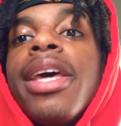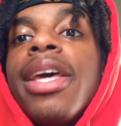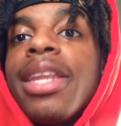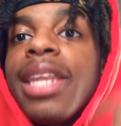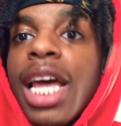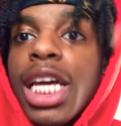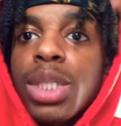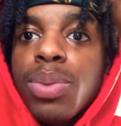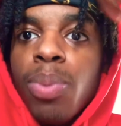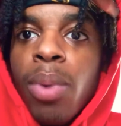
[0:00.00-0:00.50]

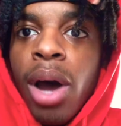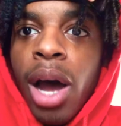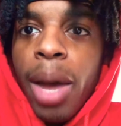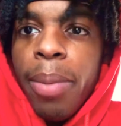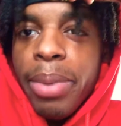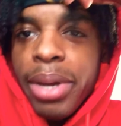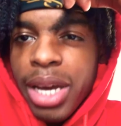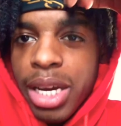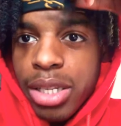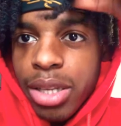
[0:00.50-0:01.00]
That's why,
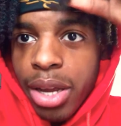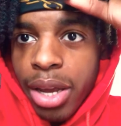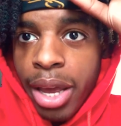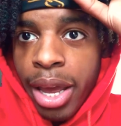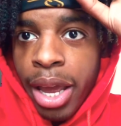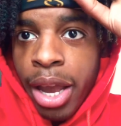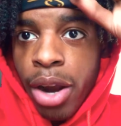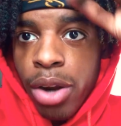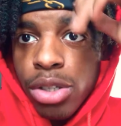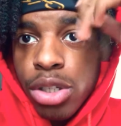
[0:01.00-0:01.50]
because their
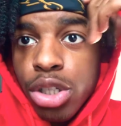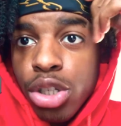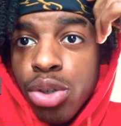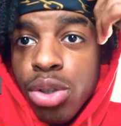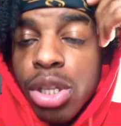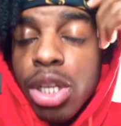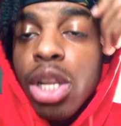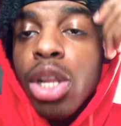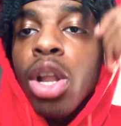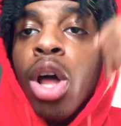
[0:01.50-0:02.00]
hair is
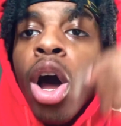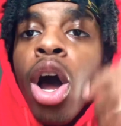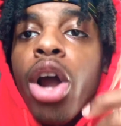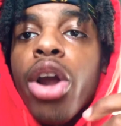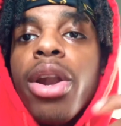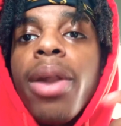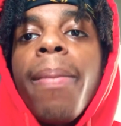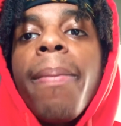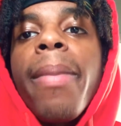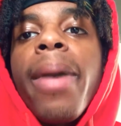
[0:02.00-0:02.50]
usually longer
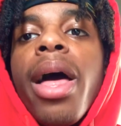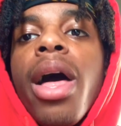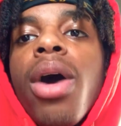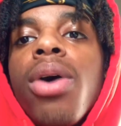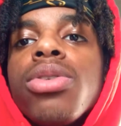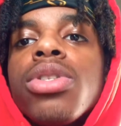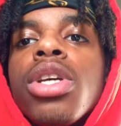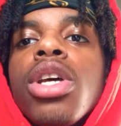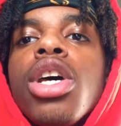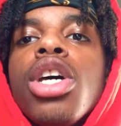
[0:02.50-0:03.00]
than males,